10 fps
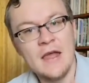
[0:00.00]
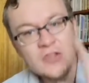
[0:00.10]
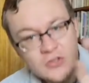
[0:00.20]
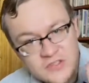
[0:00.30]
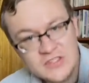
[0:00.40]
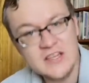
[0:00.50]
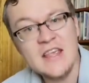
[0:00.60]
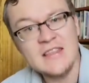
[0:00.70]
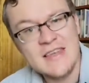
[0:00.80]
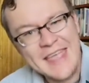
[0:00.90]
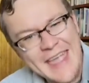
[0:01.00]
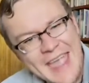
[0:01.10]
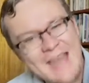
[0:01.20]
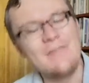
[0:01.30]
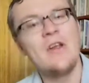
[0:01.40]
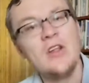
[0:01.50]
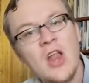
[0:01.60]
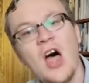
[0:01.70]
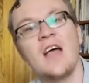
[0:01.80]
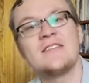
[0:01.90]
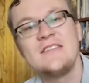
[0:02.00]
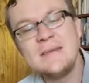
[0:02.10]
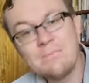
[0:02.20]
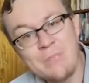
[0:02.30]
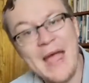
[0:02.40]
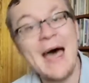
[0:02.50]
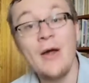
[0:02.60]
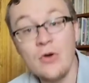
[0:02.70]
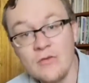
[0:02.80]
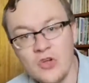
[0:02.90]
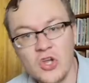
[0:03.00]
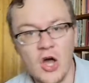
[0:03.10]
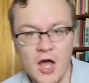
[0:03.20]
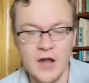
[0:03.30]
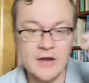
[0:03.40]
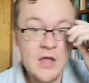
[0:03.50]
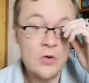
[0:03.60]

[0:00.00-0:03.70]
And you see the everlasting power of God.